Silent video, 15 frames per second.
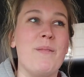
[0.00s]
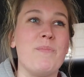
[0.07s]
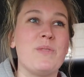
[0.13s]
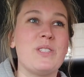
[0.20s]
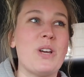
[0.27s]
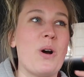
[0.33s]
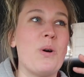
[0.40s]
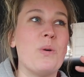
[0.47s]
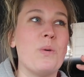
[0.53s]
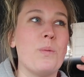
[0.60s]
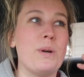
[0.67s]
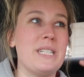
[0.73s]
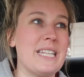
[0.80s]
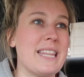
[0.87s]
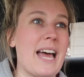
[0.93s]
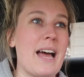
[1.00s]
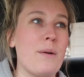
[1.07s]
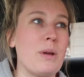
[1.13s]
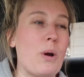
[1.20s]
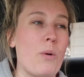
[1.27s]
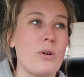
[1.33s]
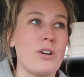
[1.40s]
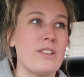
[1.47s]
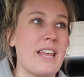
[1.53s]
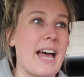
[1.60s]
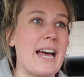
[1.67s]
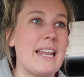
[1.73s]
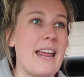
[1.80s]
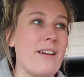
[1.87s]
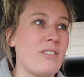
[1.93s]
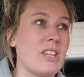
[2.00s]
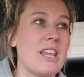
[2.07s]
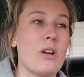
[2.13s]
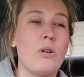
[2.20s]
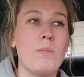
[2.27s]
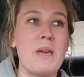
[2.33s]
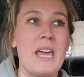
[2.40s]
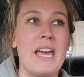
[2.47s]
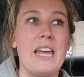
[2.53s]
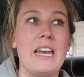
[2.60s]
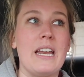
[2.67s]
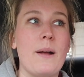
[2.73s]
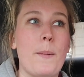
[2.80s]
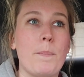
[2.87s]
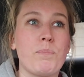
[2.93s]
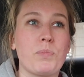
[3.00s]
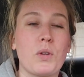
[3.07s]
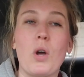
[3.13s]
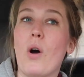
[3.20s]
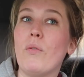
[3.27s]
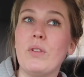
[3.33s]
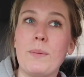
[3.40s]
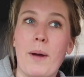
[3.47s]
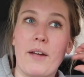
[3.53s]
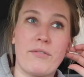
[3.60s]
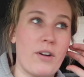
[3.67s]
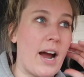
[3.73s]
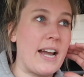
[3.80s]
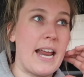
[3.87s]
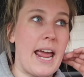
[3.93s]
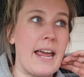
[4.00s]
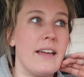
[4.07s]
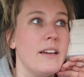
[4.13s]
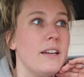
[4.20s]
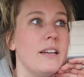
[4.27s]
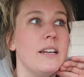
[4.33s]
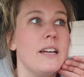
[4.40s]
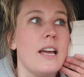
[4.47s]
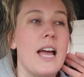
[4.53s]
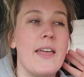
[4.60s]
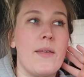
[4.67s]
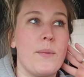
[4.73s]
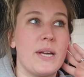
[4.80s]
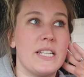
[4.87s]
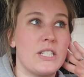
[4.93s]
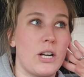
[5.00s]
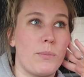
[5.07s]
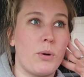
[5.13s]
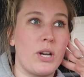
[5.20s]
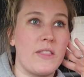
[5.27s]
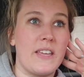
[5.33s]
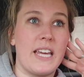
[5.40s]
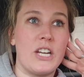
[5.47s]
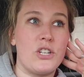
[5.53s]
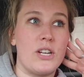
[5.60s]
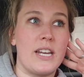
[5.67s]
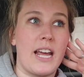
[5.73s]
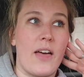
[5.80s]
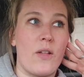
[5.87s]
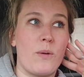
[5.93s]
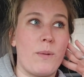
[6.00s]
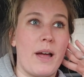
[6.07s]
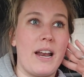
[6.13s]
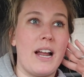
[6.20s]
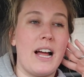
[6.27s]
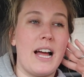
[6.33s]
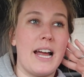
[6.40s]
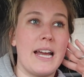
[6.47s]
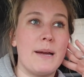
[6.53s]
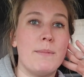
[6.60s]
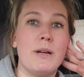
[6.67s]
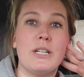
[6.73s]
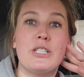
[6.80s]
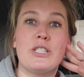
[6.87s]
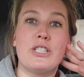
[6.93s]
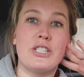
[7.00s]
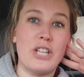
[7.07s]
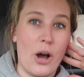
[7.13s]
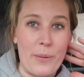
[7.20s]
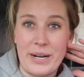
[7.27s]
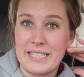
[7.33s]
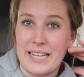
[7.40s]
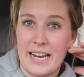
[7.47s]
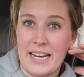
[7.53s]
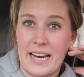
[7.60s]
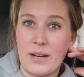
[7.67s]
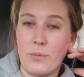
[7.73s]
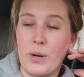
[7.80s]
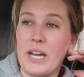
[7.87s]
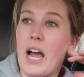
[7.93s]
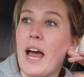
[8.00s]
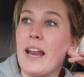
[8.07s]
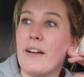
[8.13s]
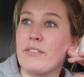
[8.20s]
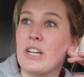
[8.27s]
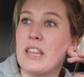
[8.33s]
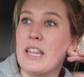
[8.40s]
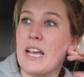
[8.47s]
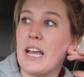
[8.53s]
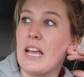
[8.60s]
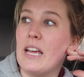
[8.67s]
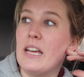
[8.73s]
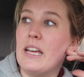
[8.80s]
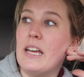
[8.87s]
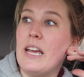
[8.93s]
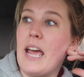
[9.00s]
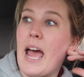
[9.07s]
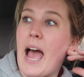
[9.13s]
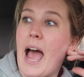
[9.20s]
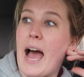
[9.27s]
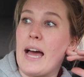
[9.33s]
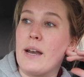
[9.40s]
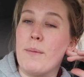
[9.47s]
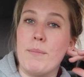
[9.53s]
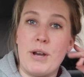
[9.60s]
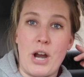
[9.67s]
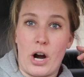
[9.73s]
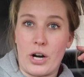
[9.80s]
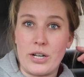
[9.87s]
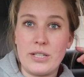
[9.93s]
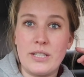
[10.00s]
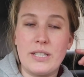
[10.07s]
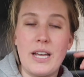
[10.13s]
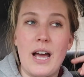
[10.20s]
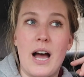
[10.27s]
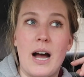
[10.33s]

So we did that. We ordered that. Everything will be in hopefully by Friday, and then we can start putting the kitchen together. But I am so excited. We got everything at Menards.